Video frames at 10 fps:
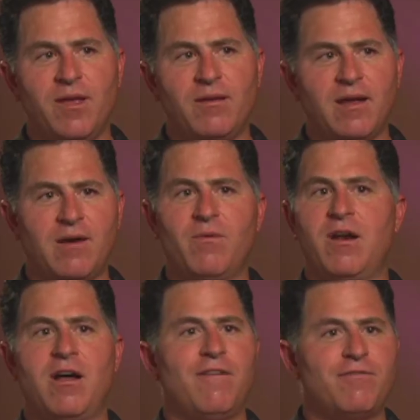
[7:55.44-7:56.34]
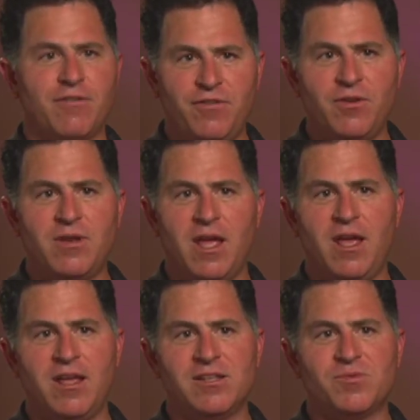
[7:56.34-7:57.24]
We kind of went off for a few
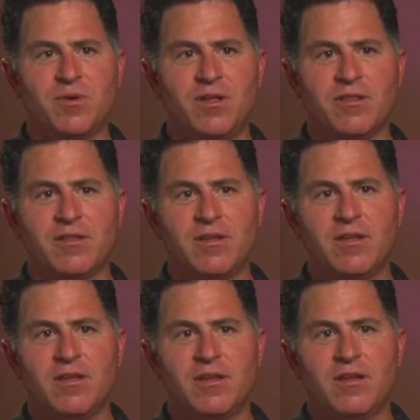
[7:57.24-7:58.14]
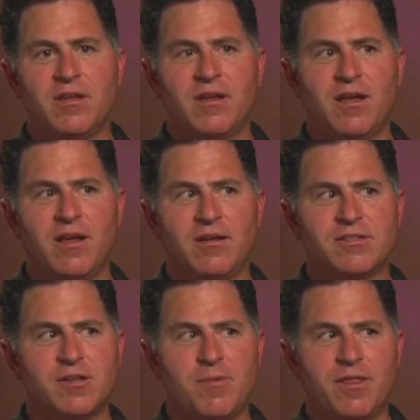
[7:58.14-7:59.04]
days with
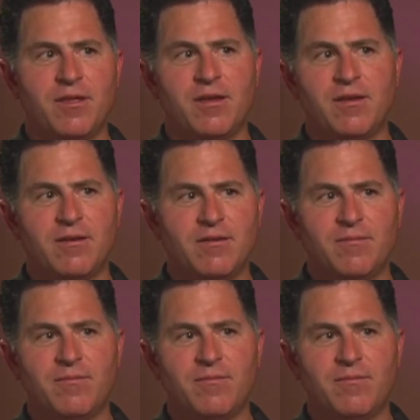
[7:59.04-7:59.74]
uh, some of the